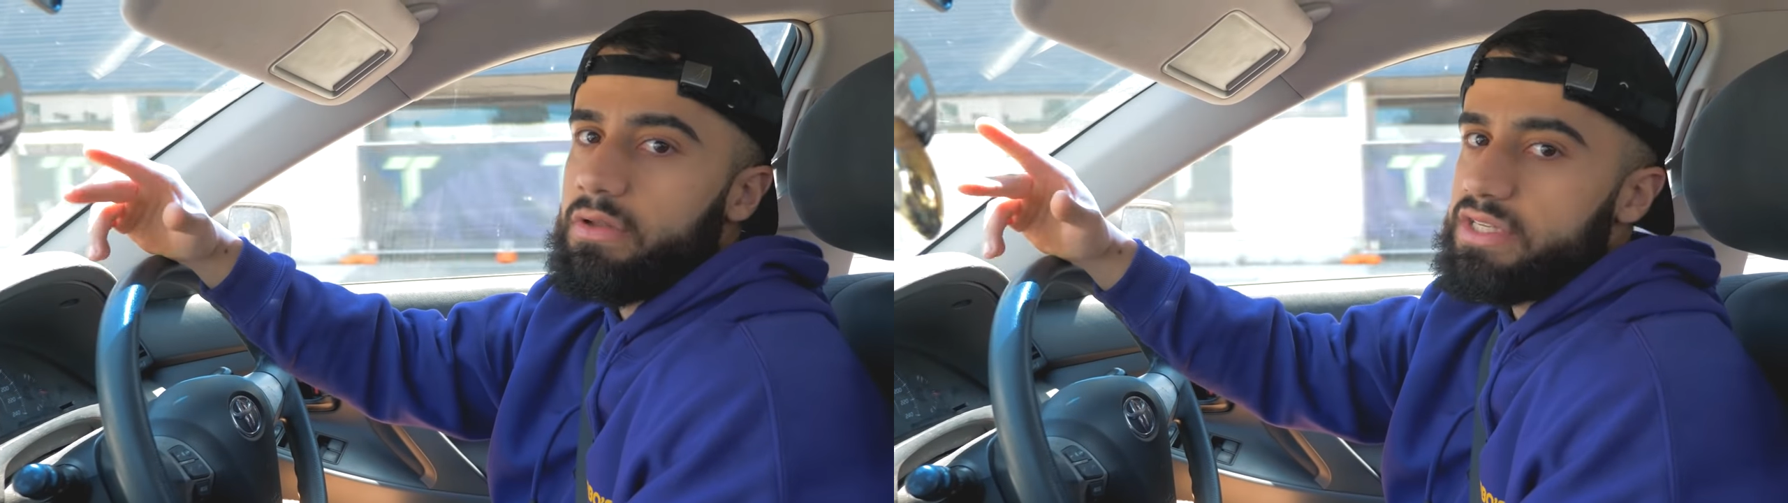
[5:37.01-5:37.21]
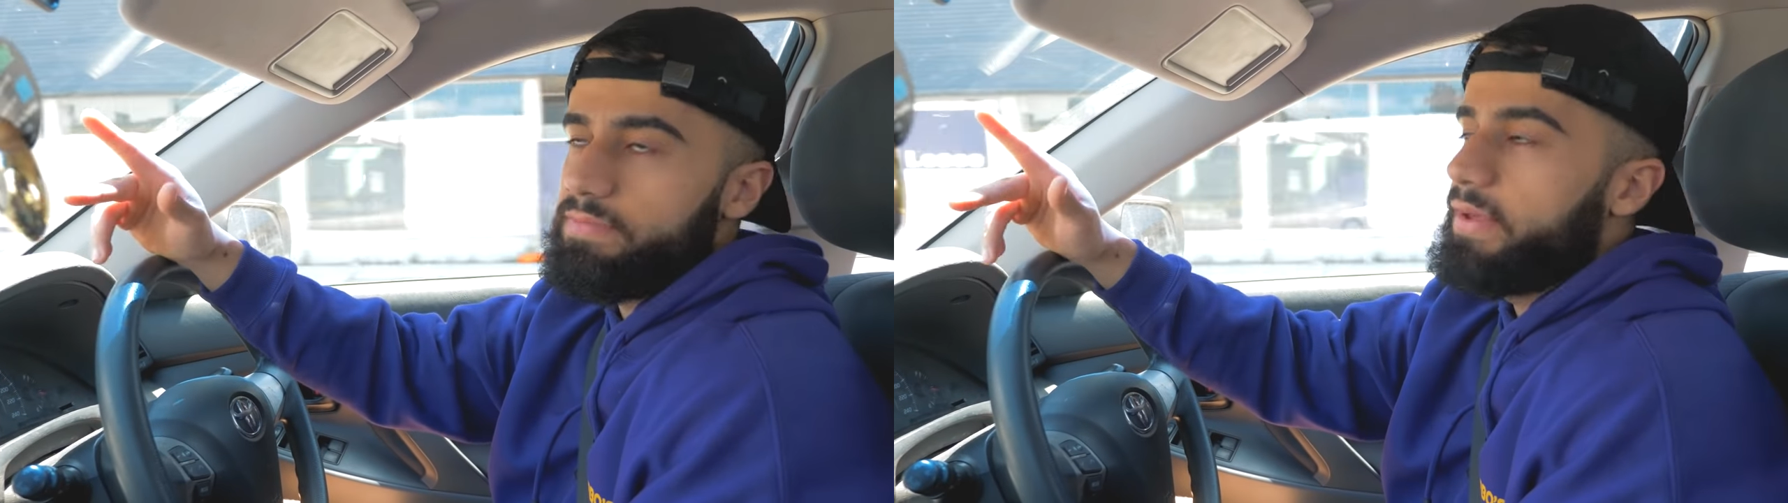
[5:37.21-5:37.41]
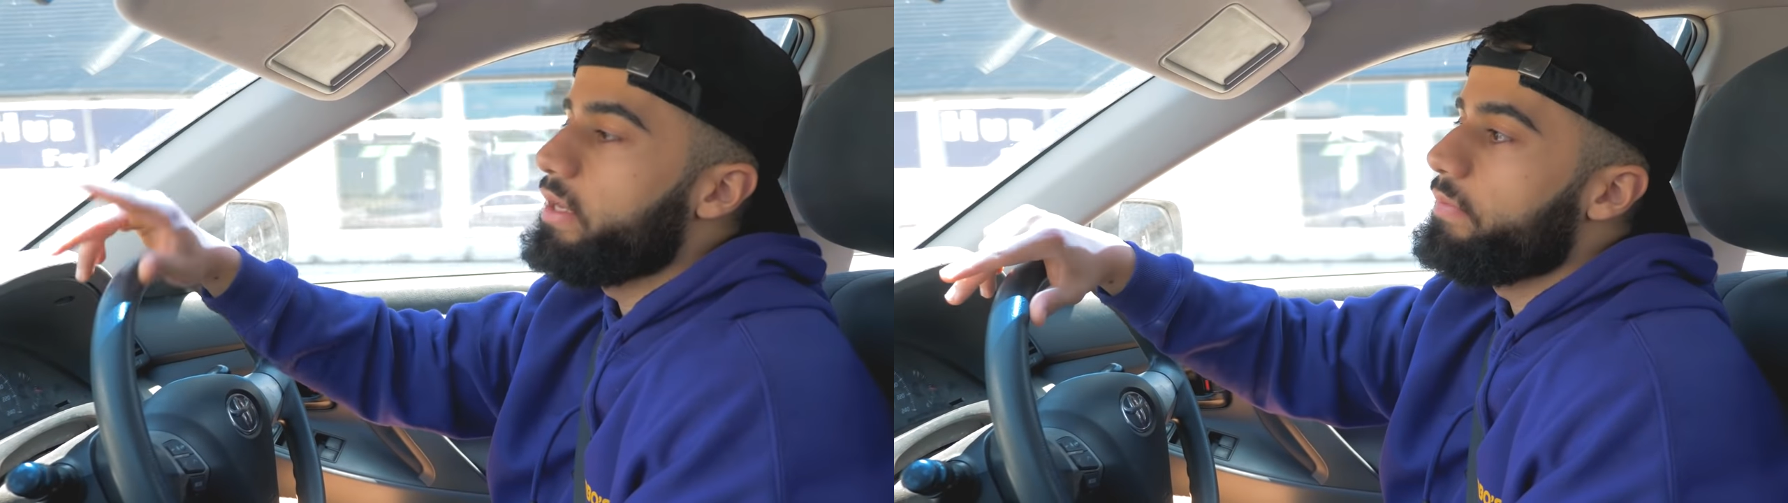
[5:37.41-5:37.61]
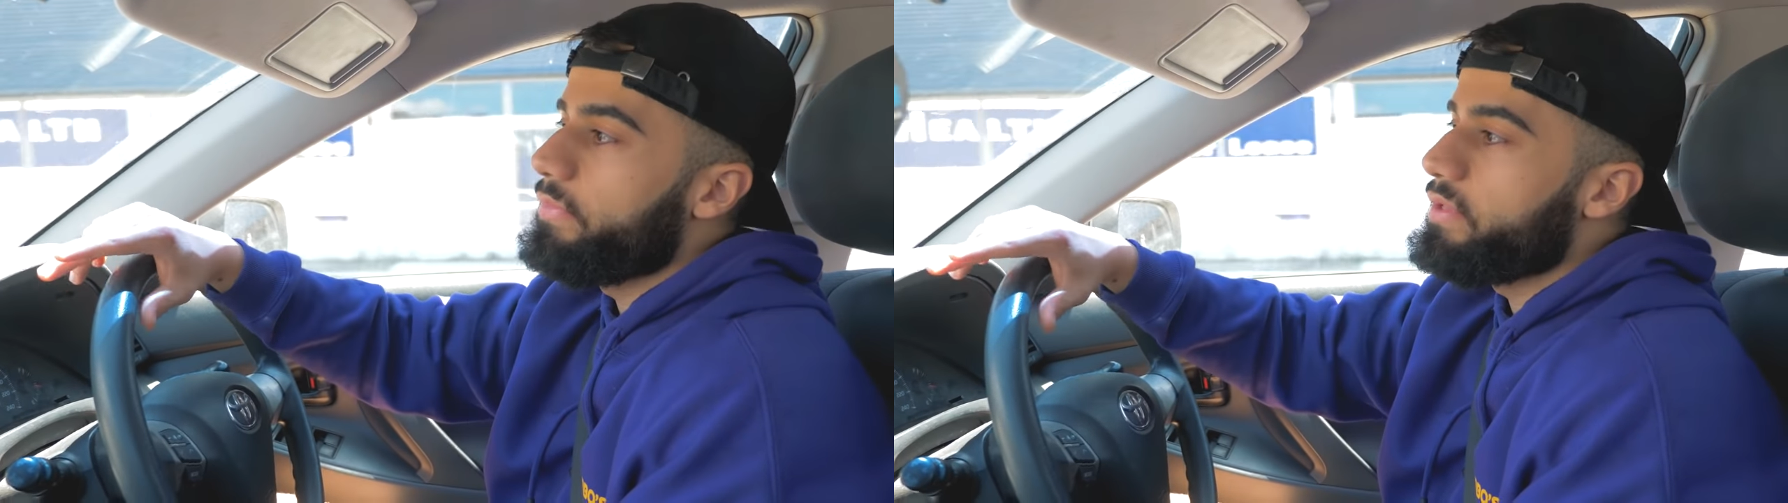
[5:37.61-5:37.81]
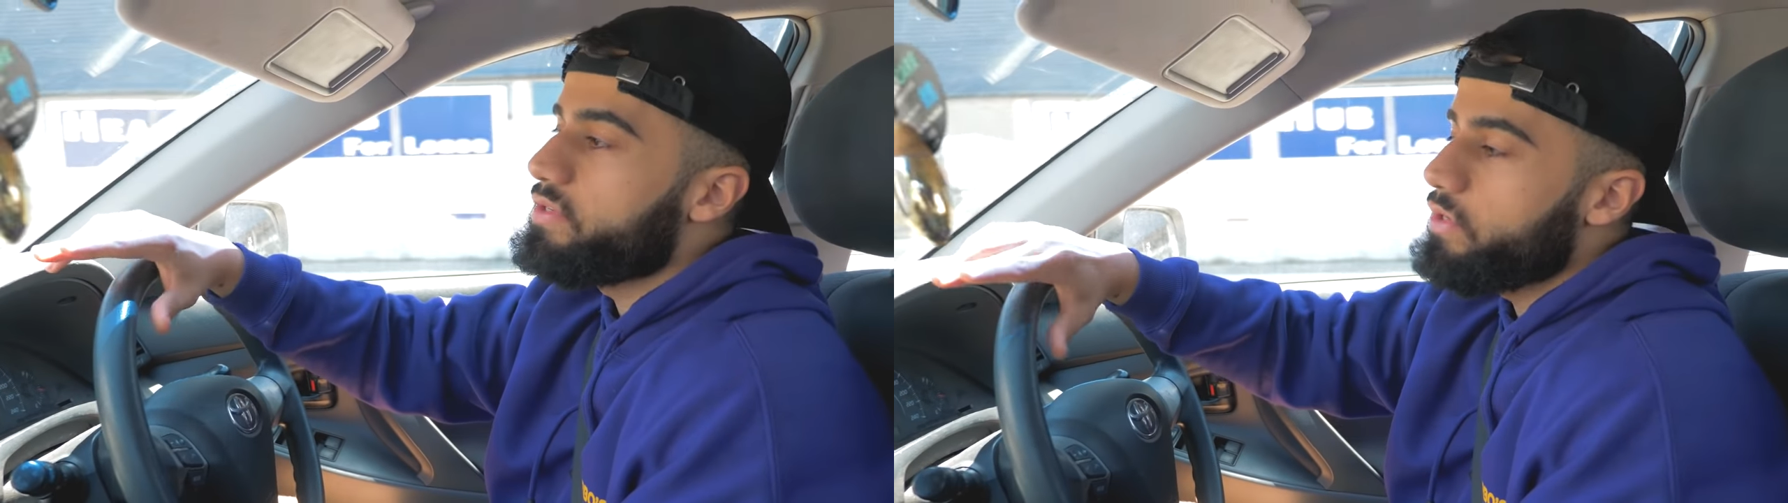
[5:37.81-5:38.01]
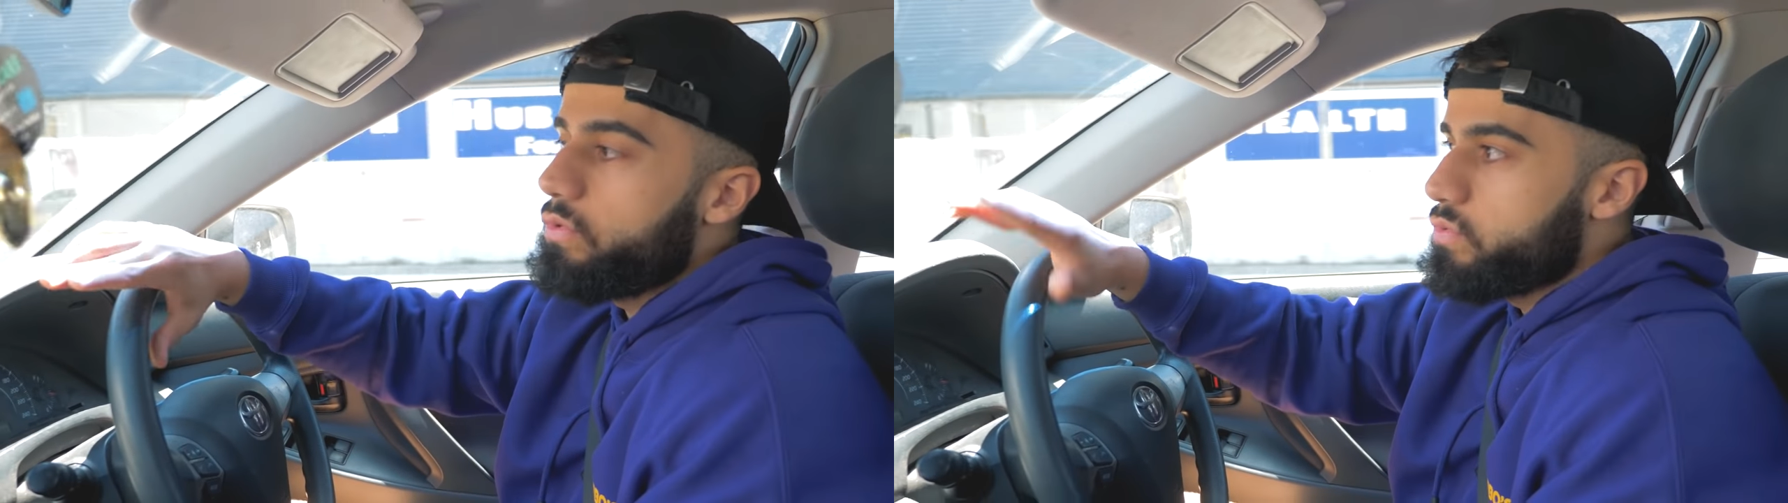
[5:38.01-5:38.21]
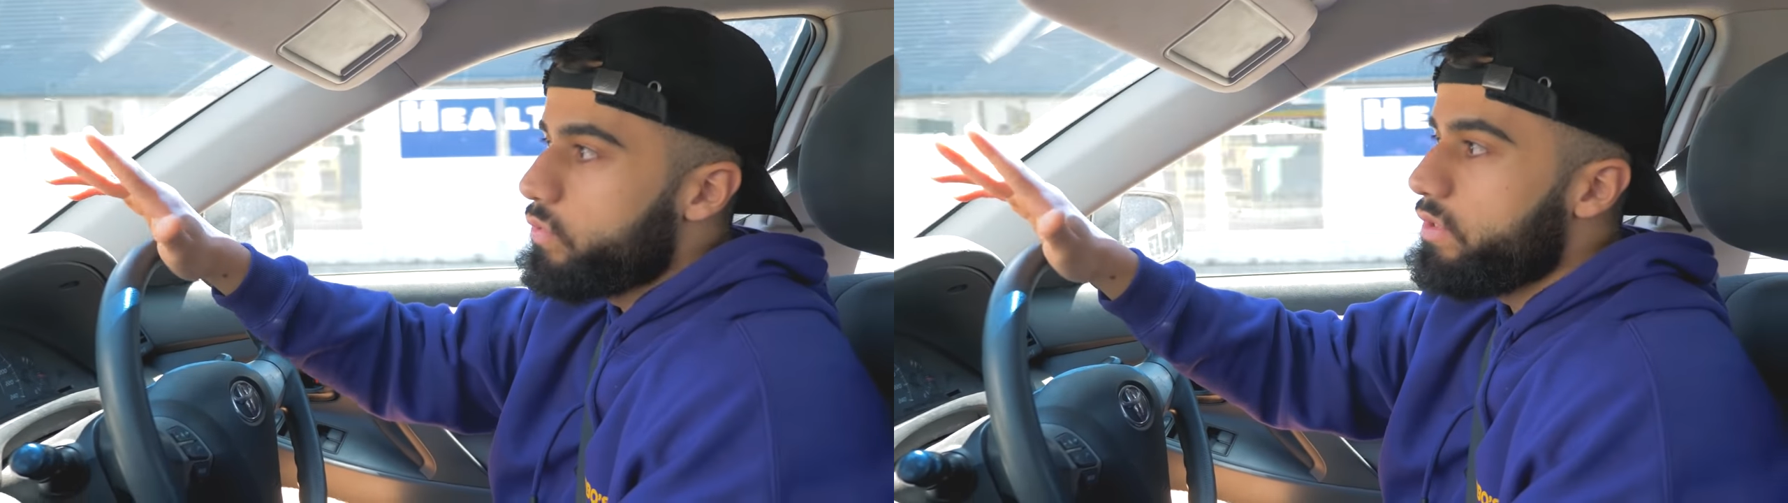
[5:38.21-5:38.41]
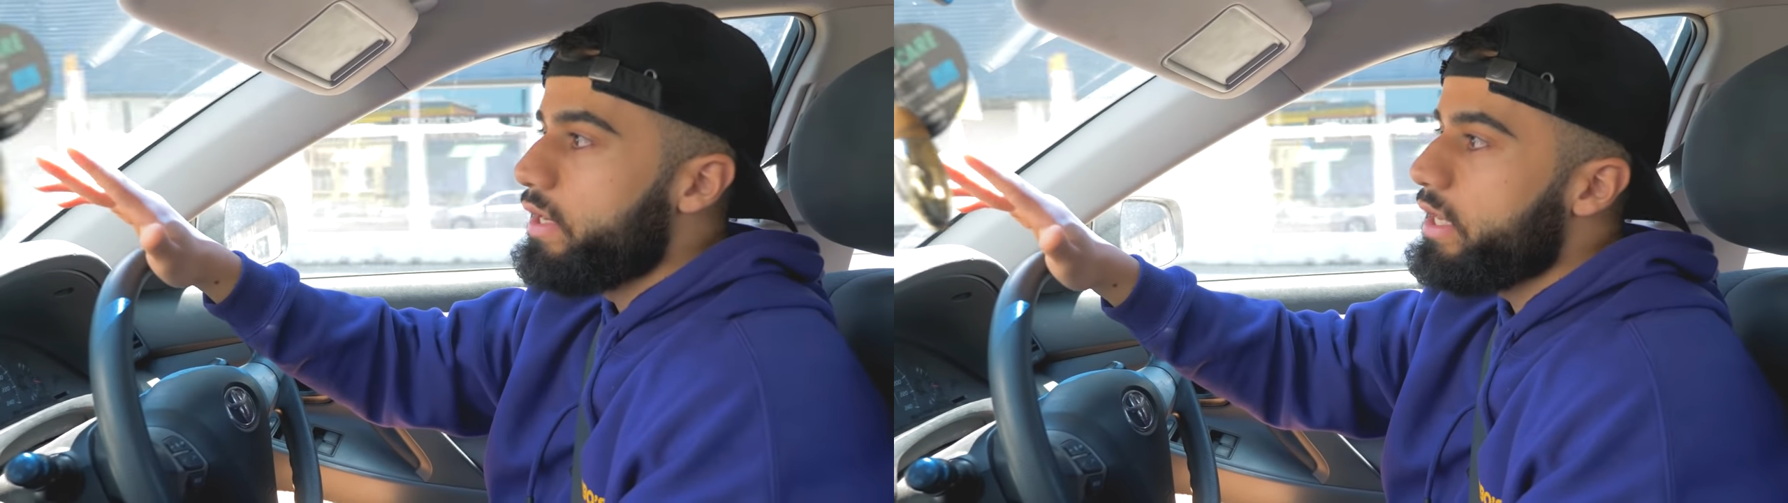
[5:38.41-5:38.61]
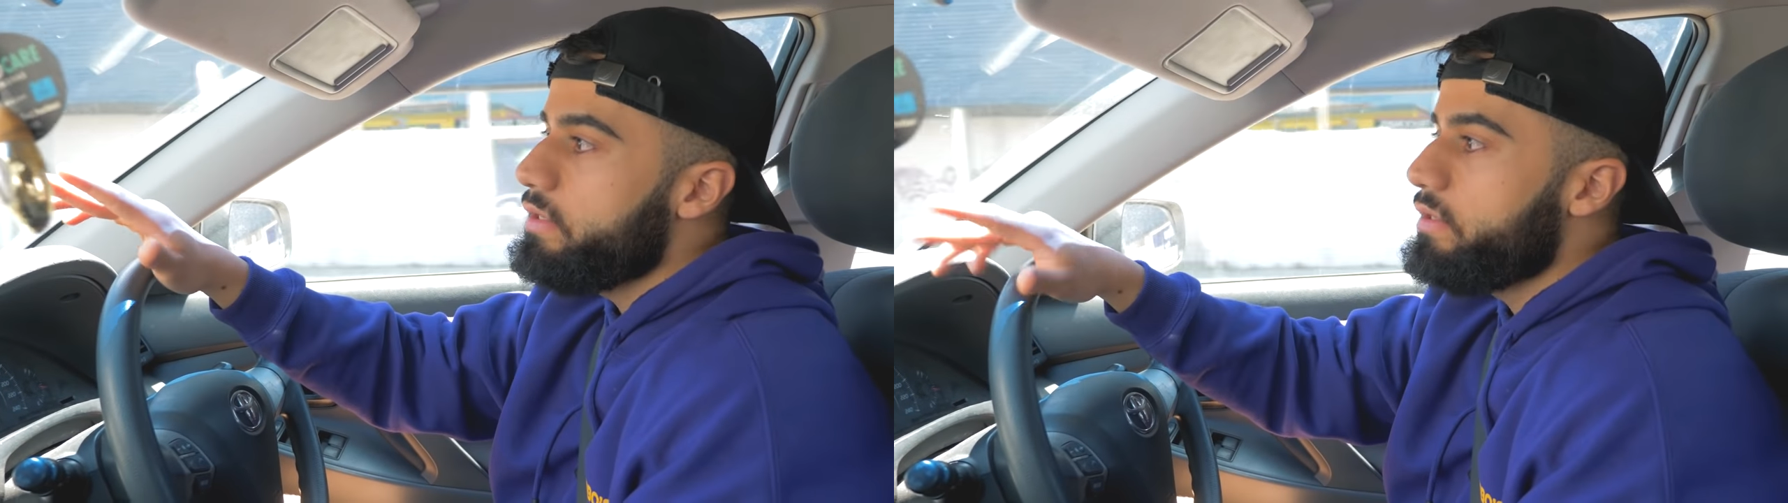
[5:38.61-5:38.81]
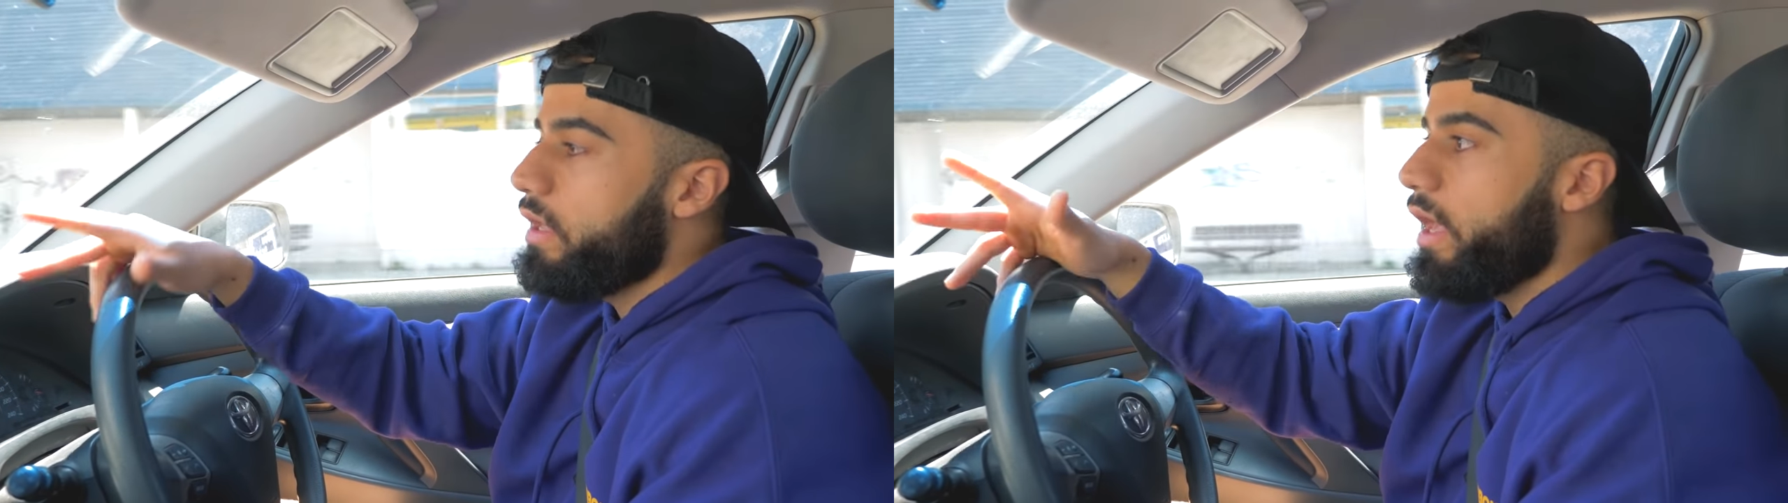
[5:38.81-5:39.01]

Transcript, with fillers: nice meat, salt's all you need.